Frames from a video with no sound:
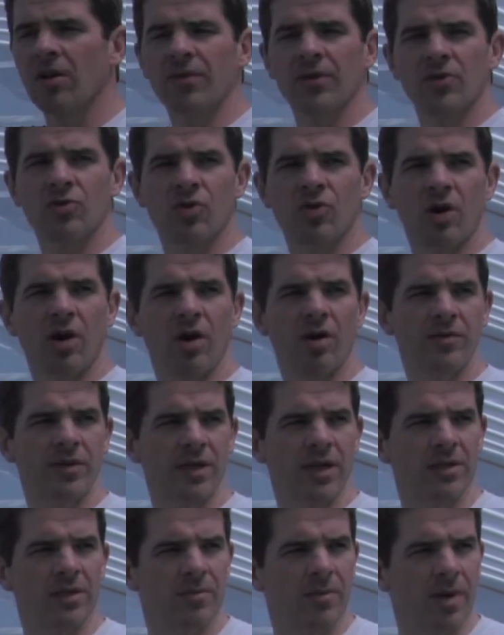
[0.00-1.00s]
of the troughs
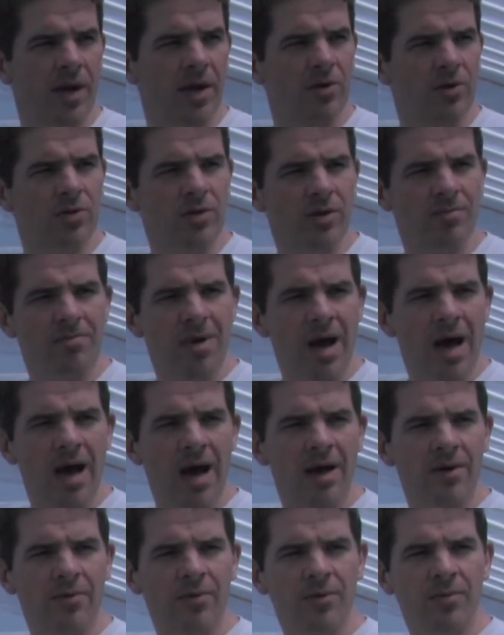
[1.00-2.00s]
and tomatoes
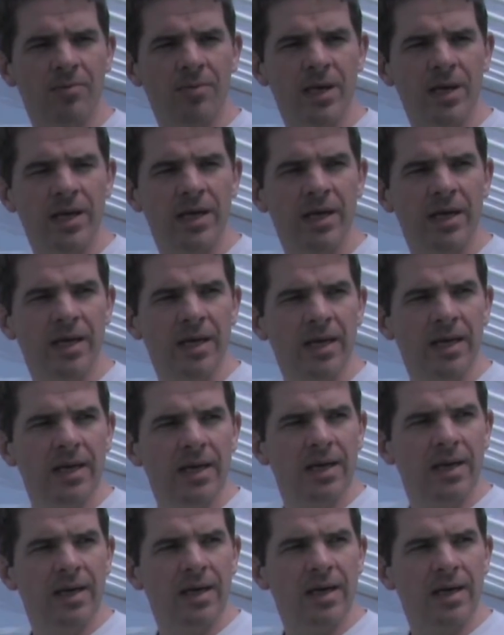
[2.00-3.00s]
combined will be
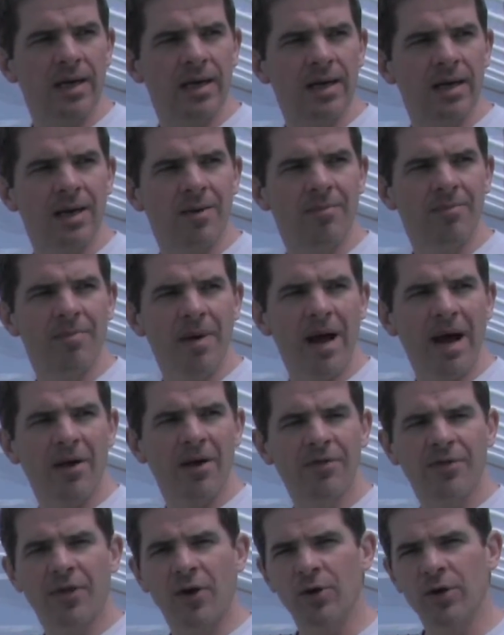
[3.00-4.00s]
uh,
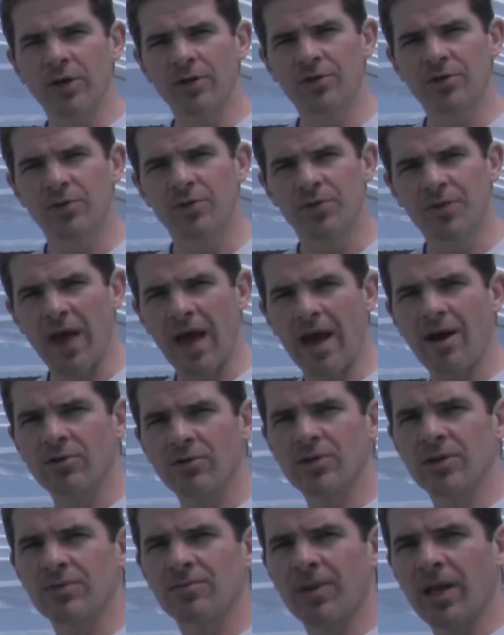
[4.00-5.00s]
about
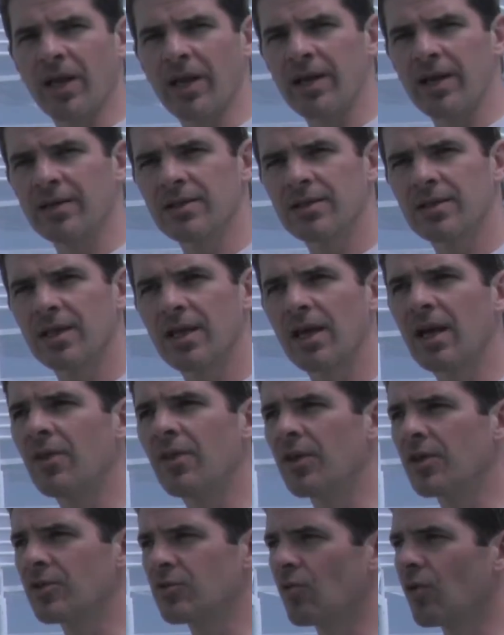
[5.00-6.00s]
32,000 plants
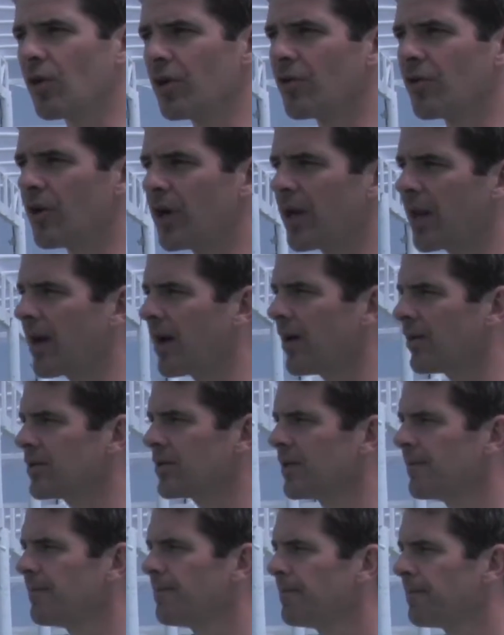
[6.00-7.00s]
in this one
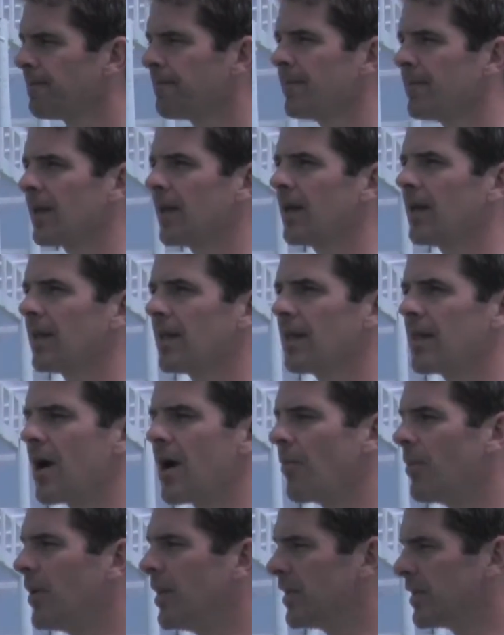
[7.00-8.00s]
greenhouse.
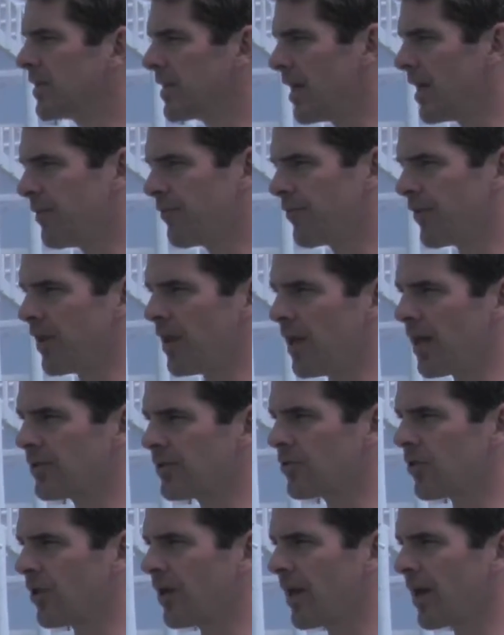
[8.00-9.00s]
That'll be the same for the
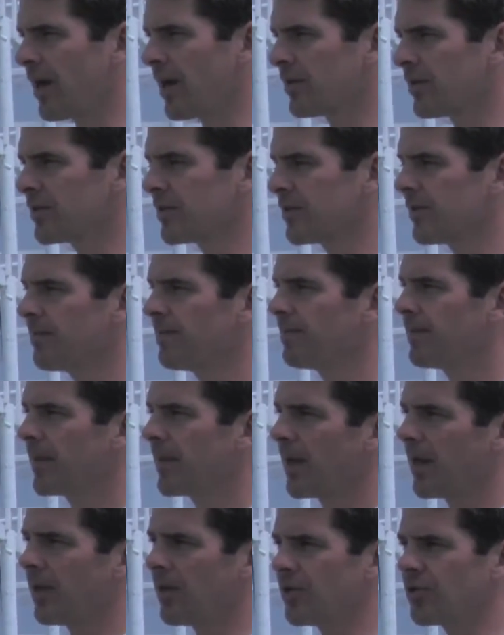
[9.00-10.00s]
next greenhouse
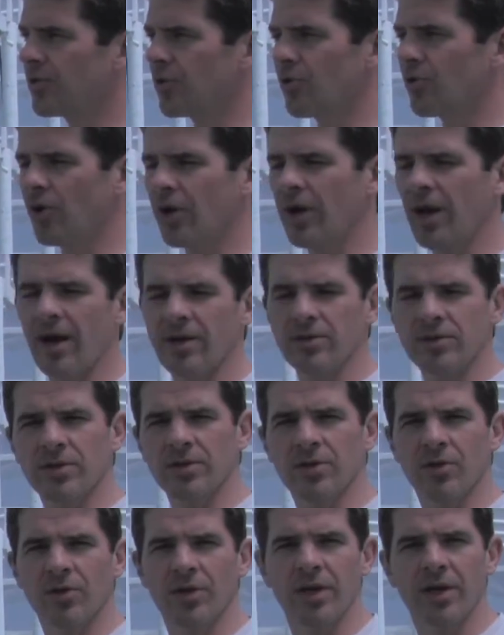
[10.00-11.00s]
and the two
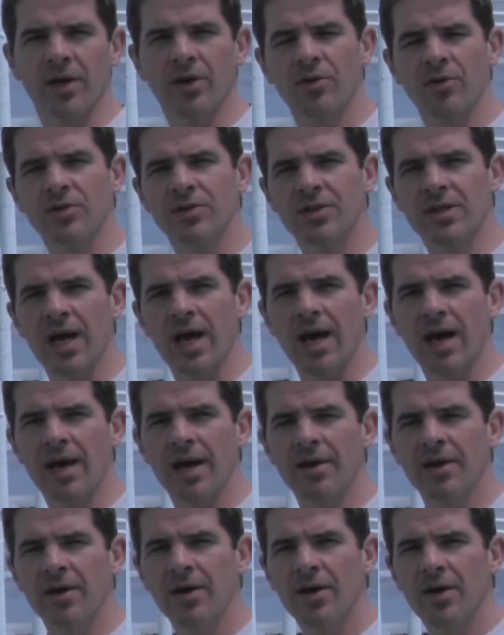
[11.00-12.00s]
greenhouses on the other
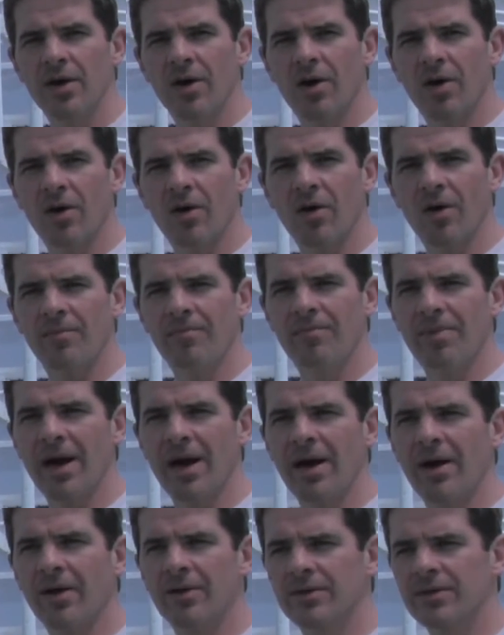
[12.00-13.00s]
side are
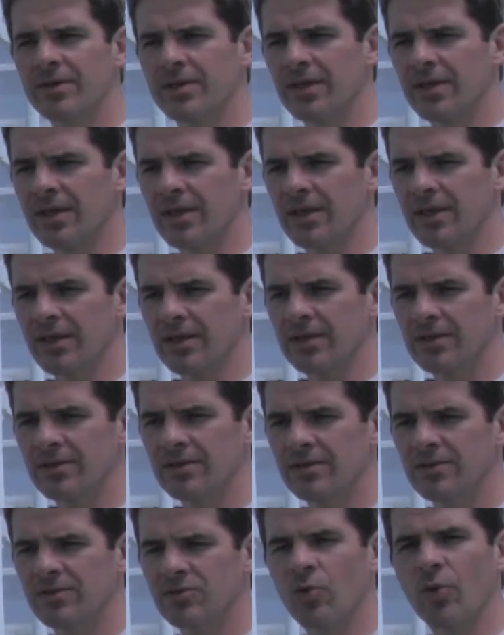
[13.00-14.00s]
about uh,
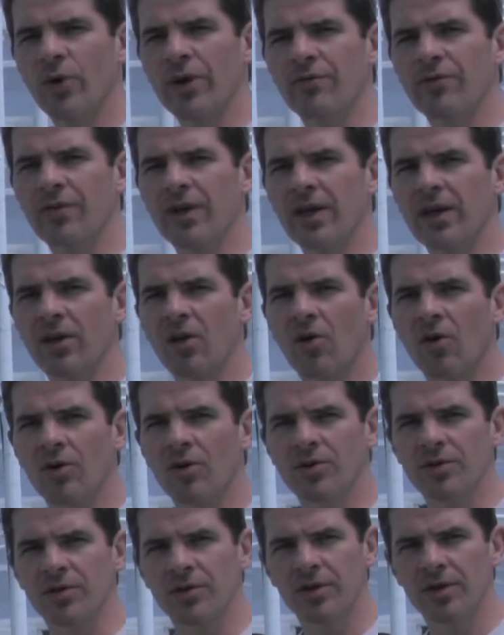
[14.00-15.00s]
20 feet
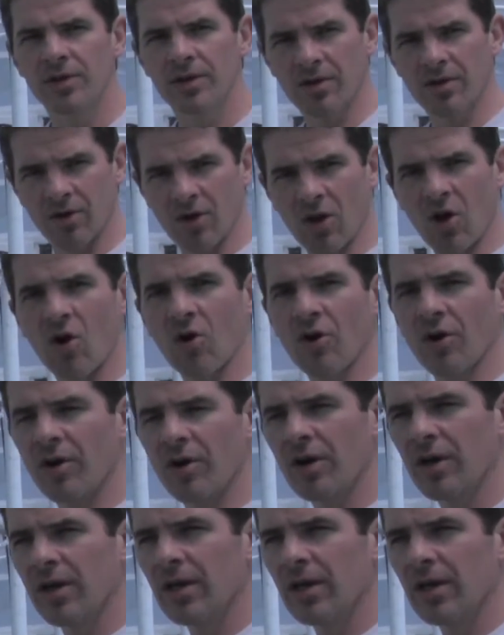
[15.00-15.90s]
larger or longer.